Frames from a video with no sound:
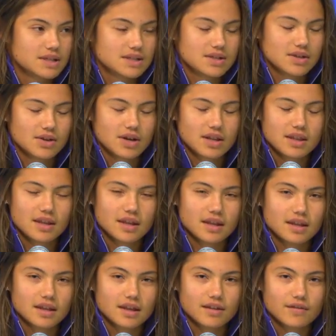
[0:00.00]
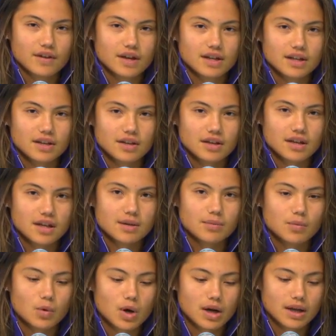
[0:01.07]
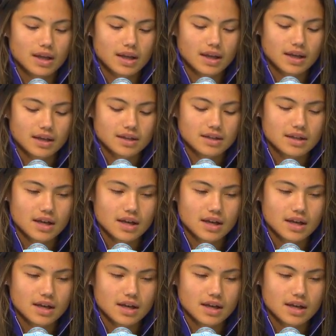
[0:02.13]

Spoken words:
So I think if I keep working, and